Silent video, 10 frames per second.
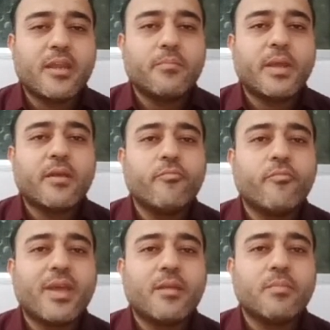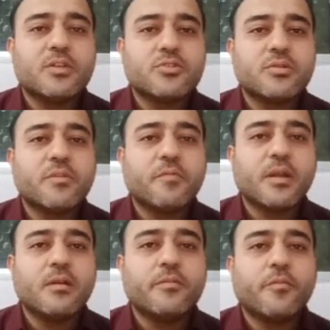became very much
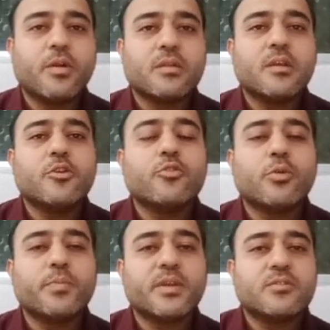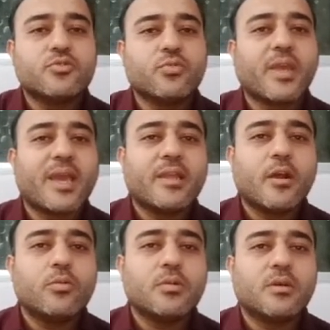difficult for the Europeans to carry
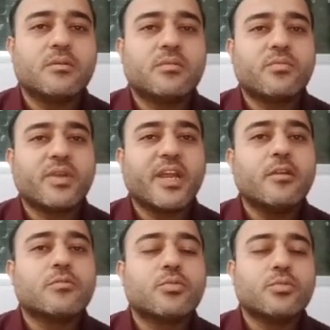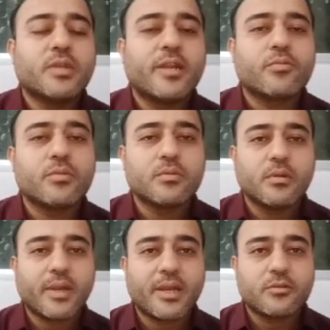out trade through that route.
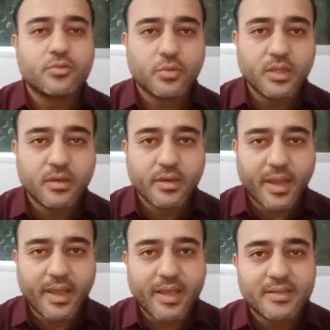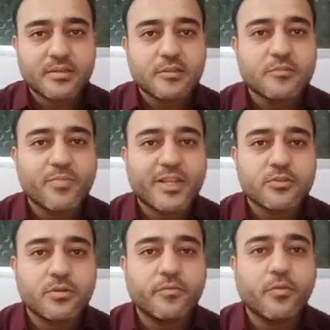Right. So here as it is mentioned,
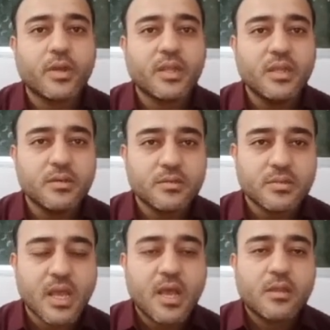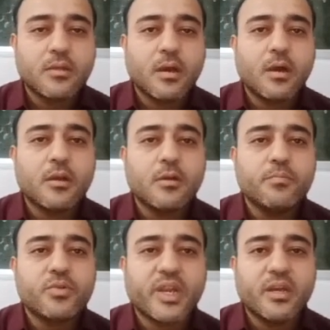for years the Arab
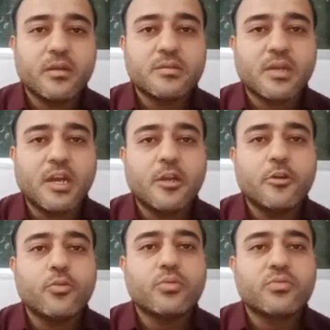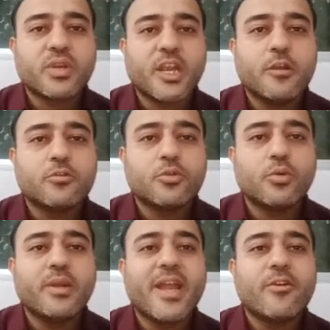traders undertook trade through
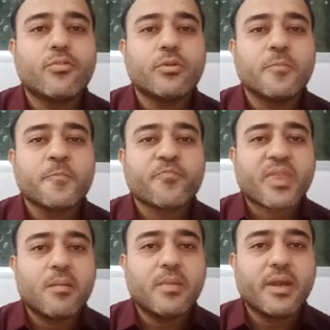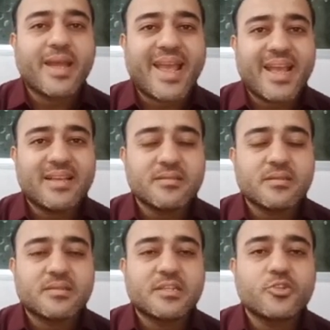land route, but as
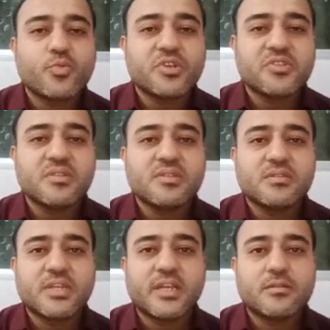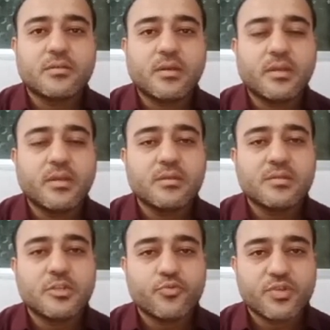situations changed, here
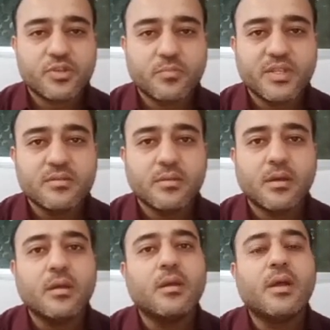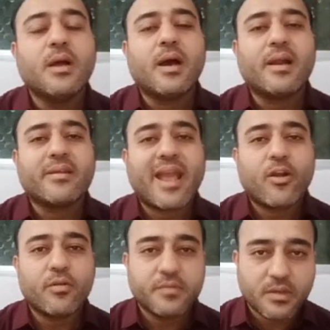situation means the attack
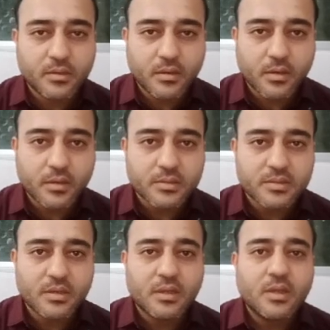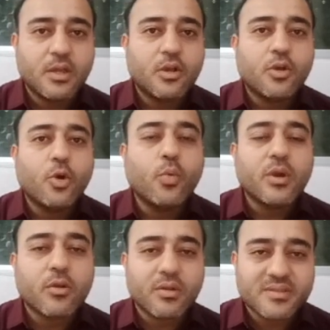of the Turks over
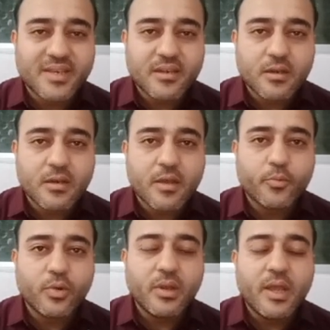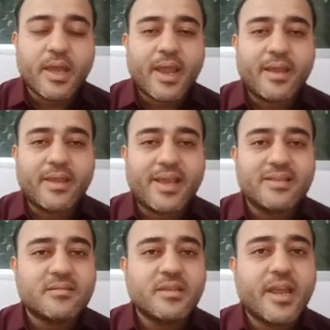Constantinople, and as
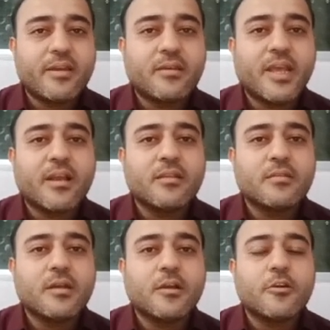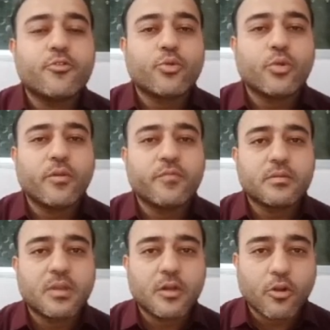they had taken the control of
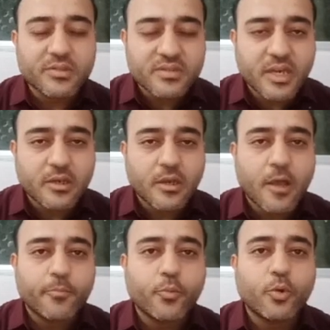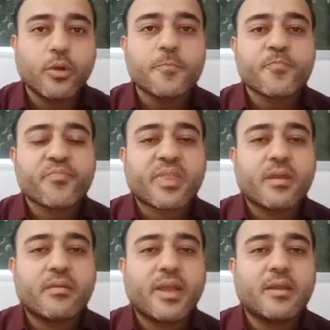the Constantinople,
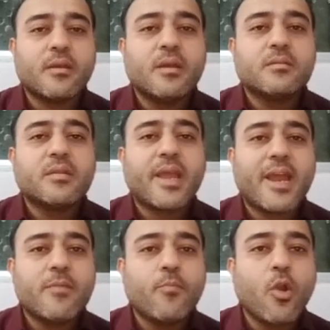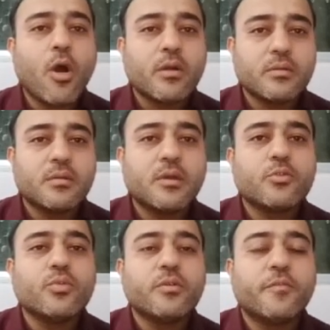right? They had blocked the
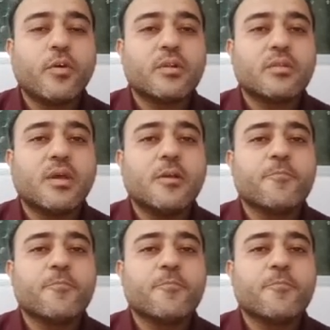route for the